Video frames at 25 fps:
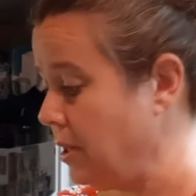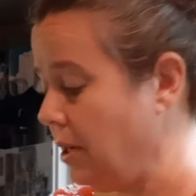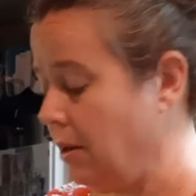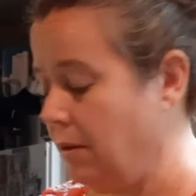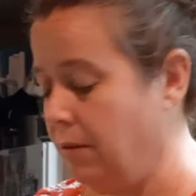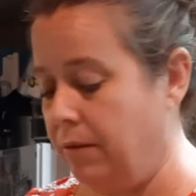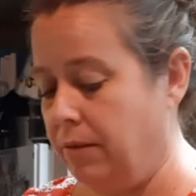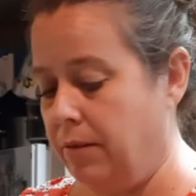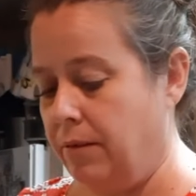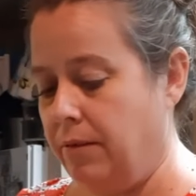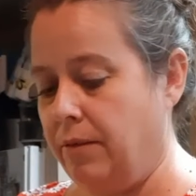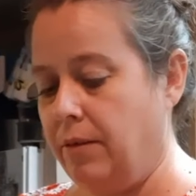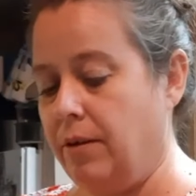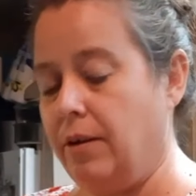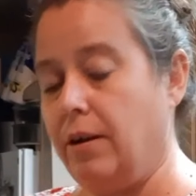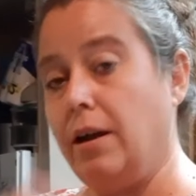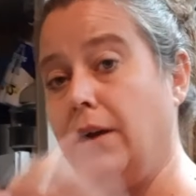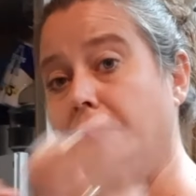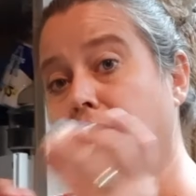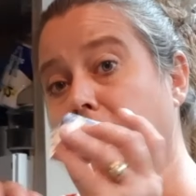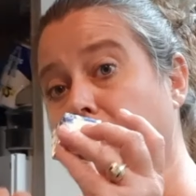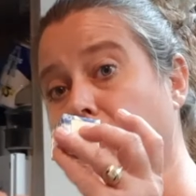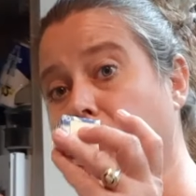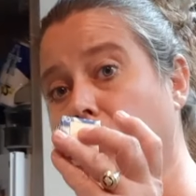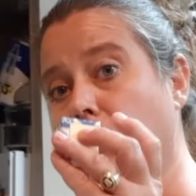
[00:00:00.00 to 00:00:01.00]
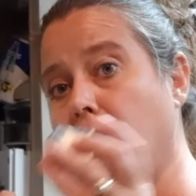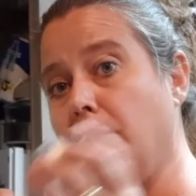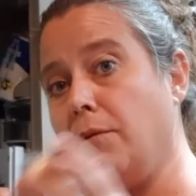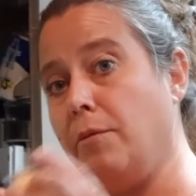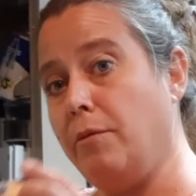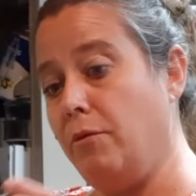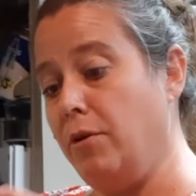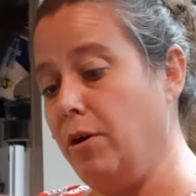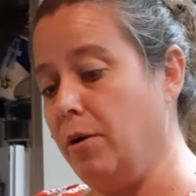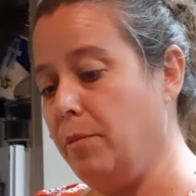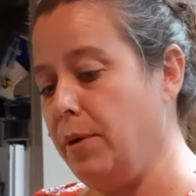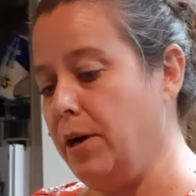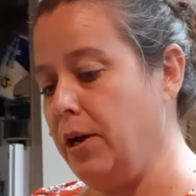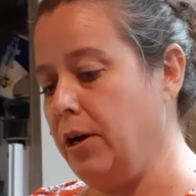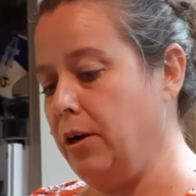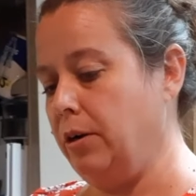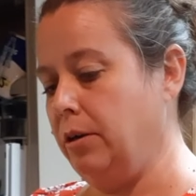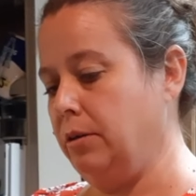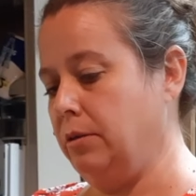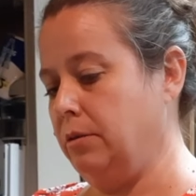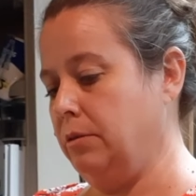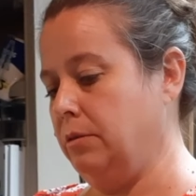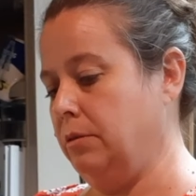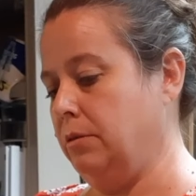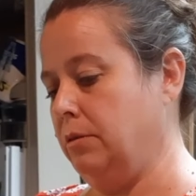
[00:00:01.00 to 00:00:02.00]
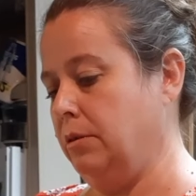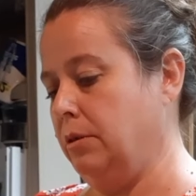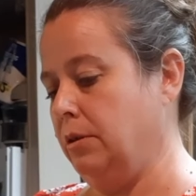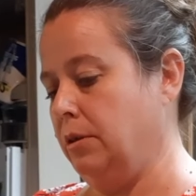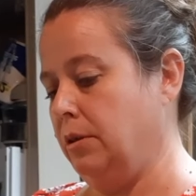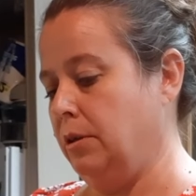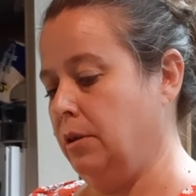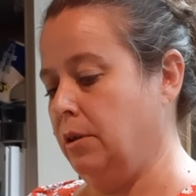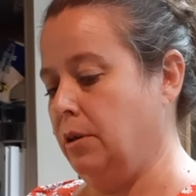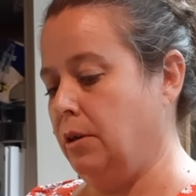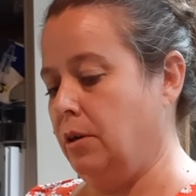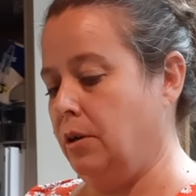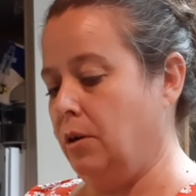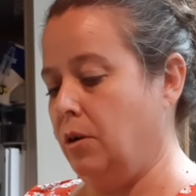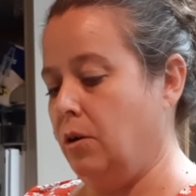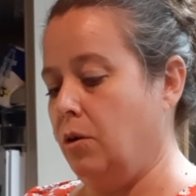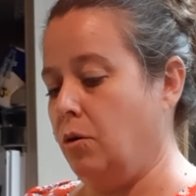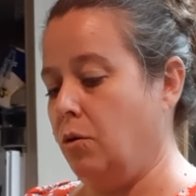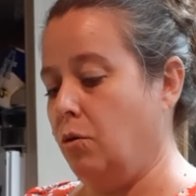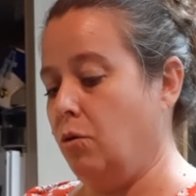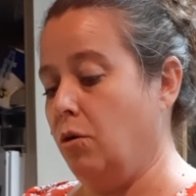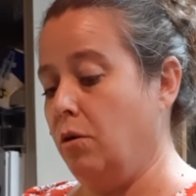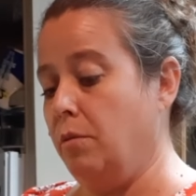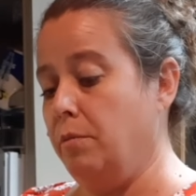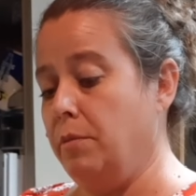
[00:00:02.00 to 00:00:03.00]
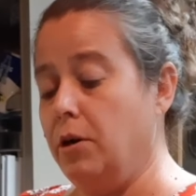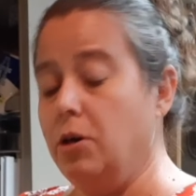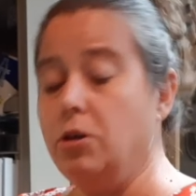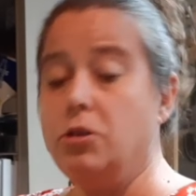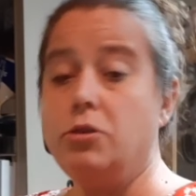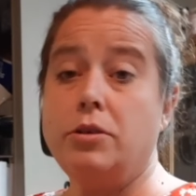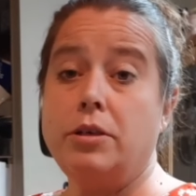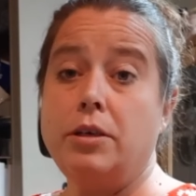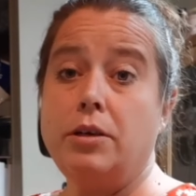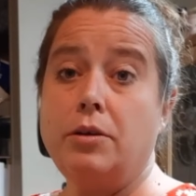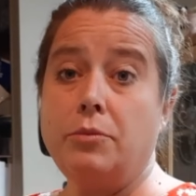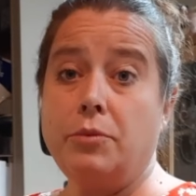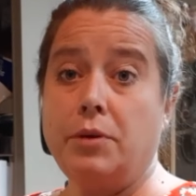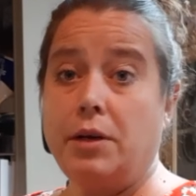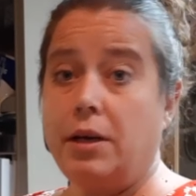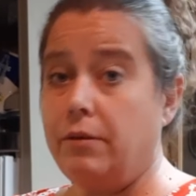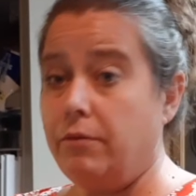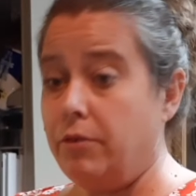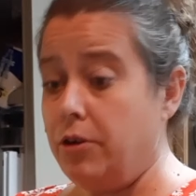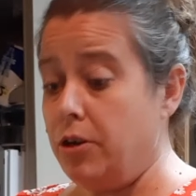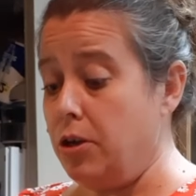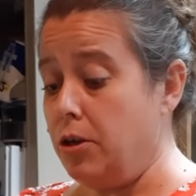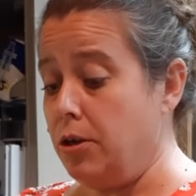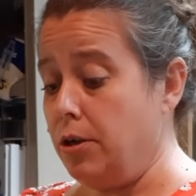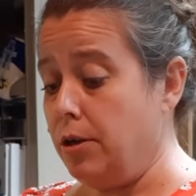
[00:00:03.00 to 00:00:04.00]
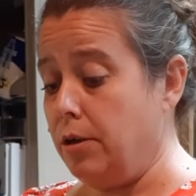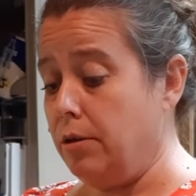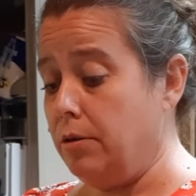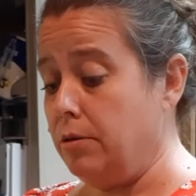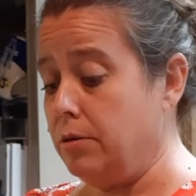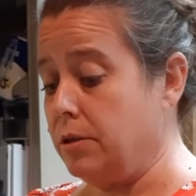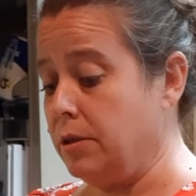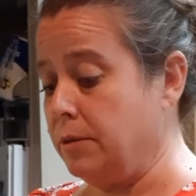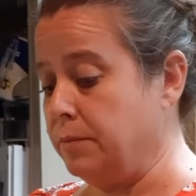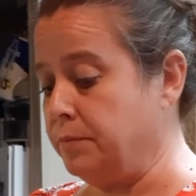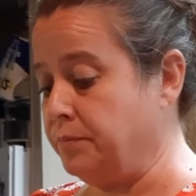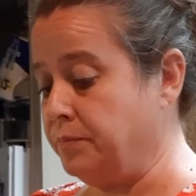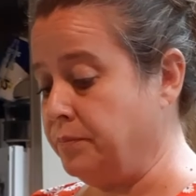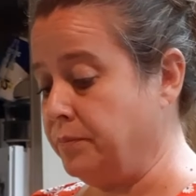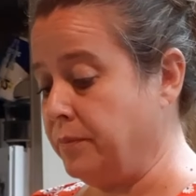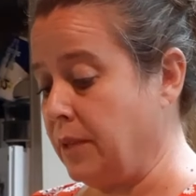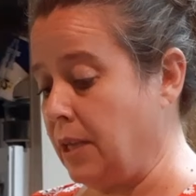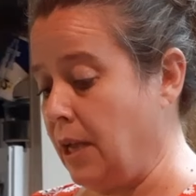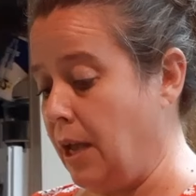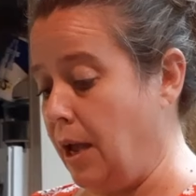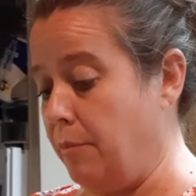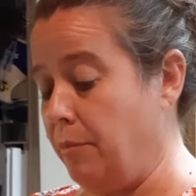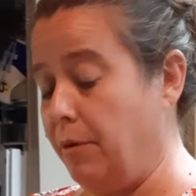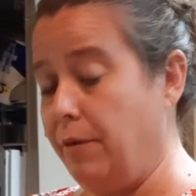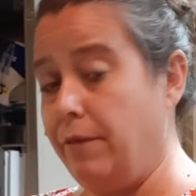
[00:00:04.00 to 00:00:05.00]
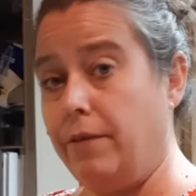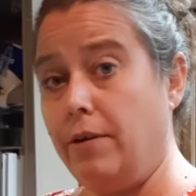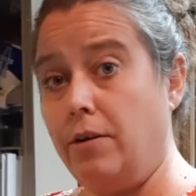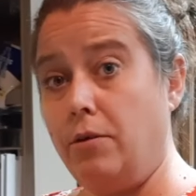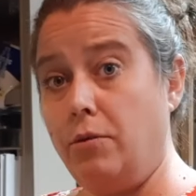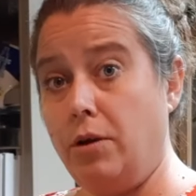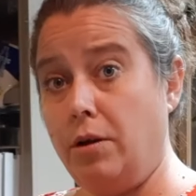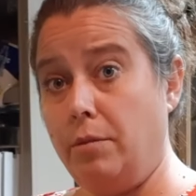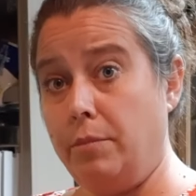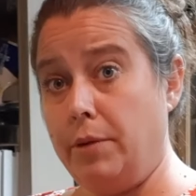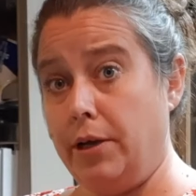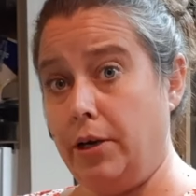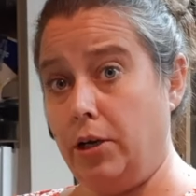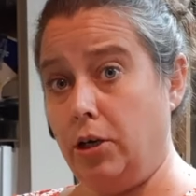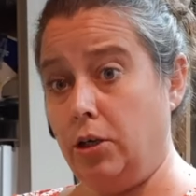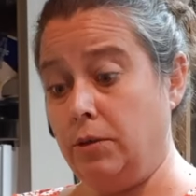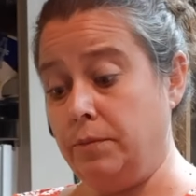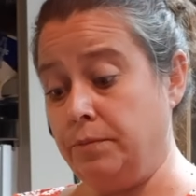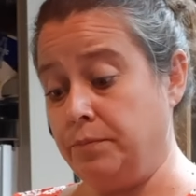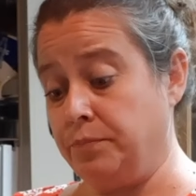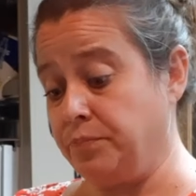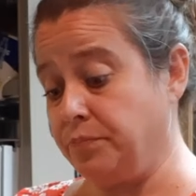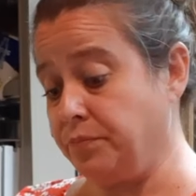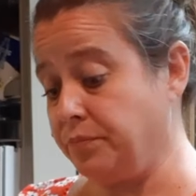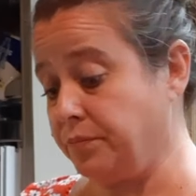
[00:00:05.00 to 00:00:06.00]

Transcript: off of your real butter or margarine or whatever you use. I prefer real butter.